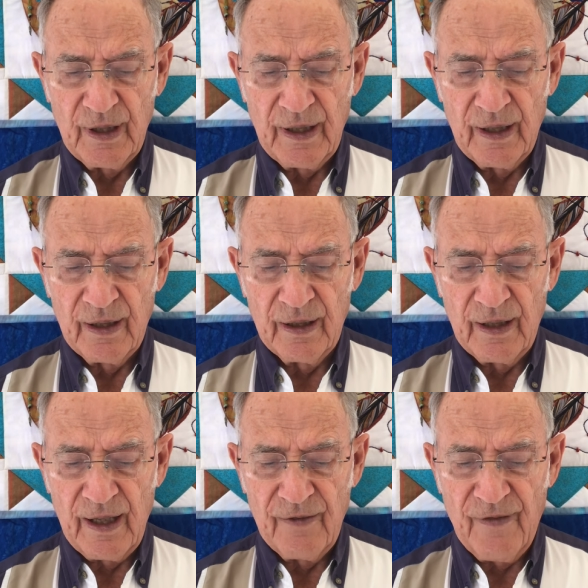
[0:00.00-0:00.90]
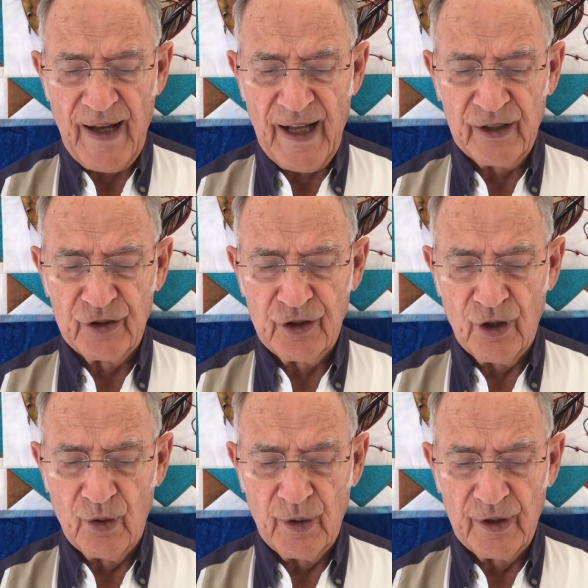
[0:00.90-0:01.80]
and a fine
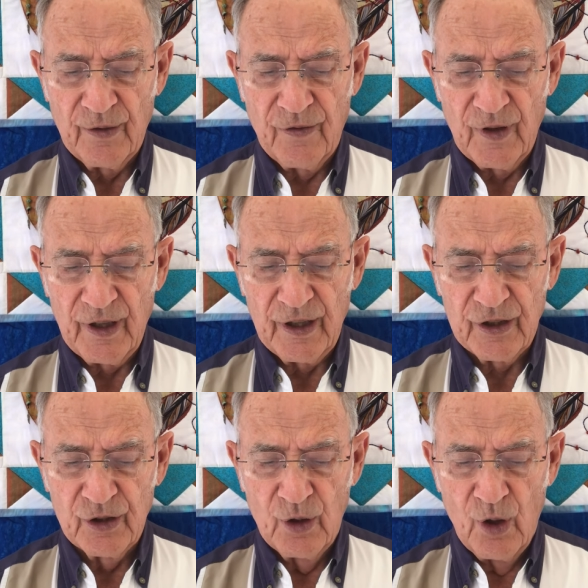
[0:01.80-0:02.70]
show in the flesh